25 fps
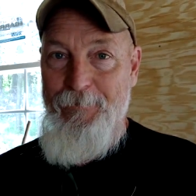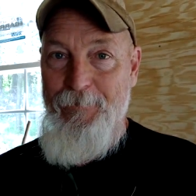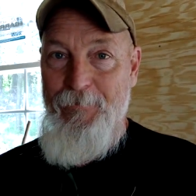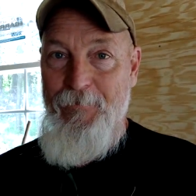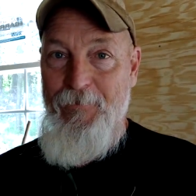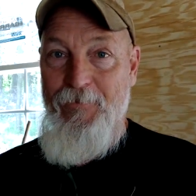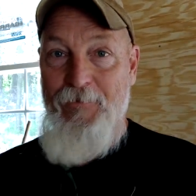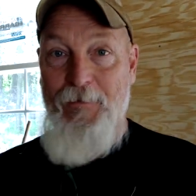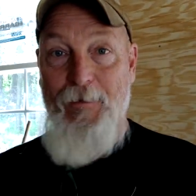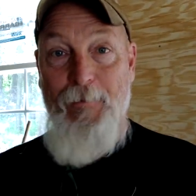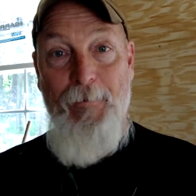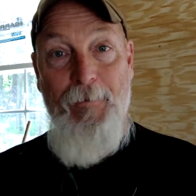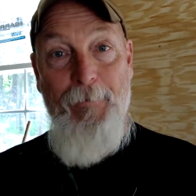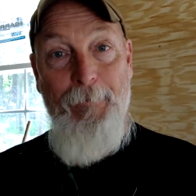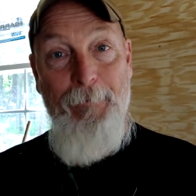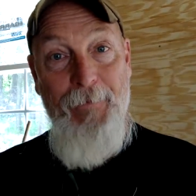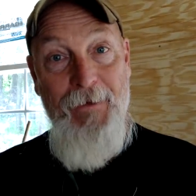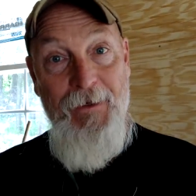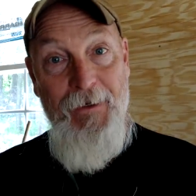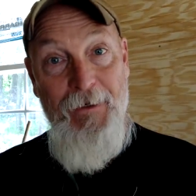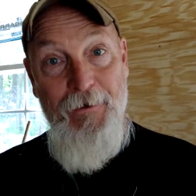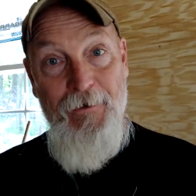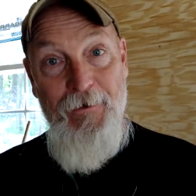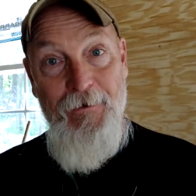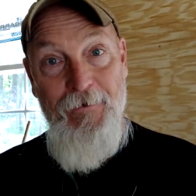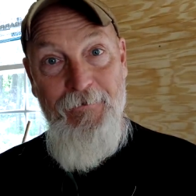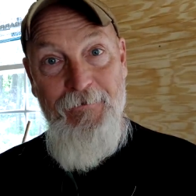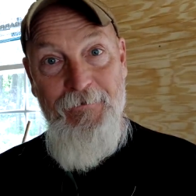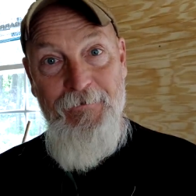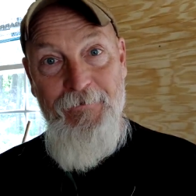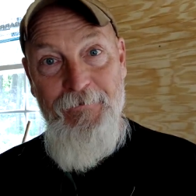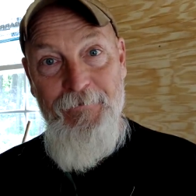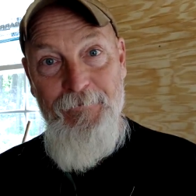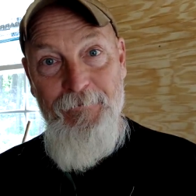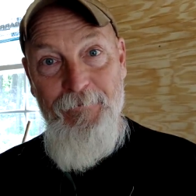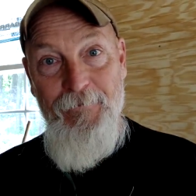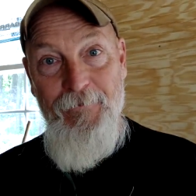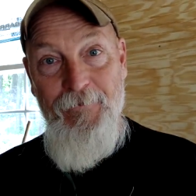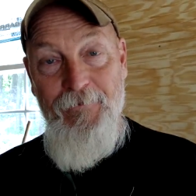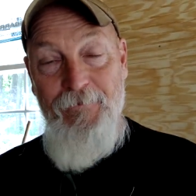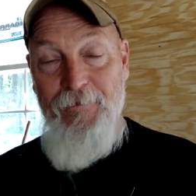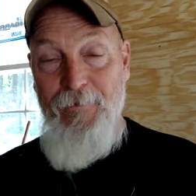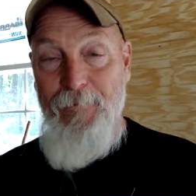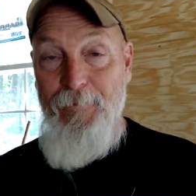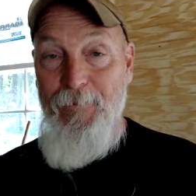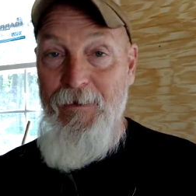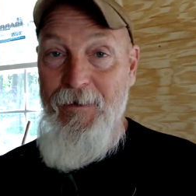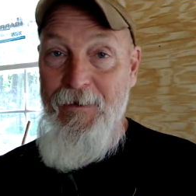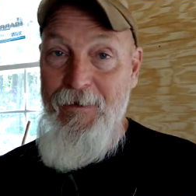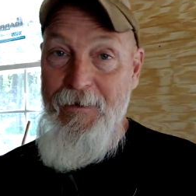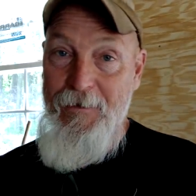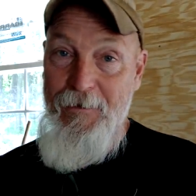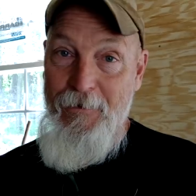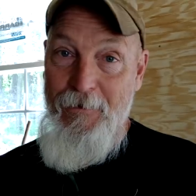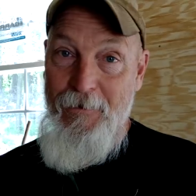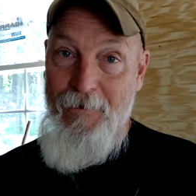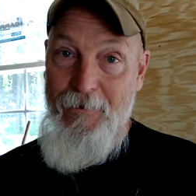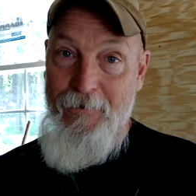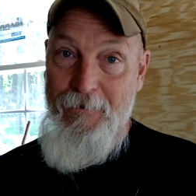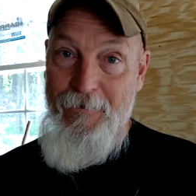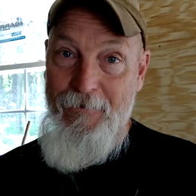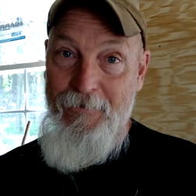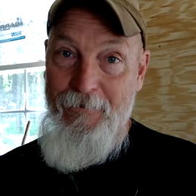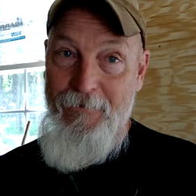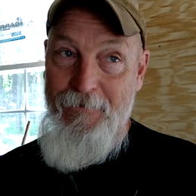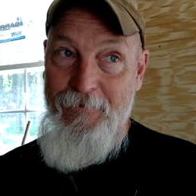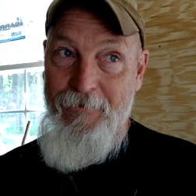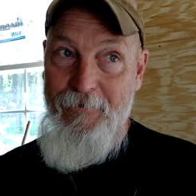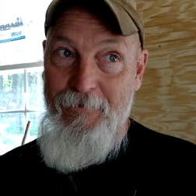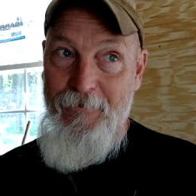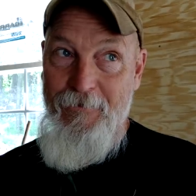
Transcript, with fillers: Some are big arcs. Some are little arcs.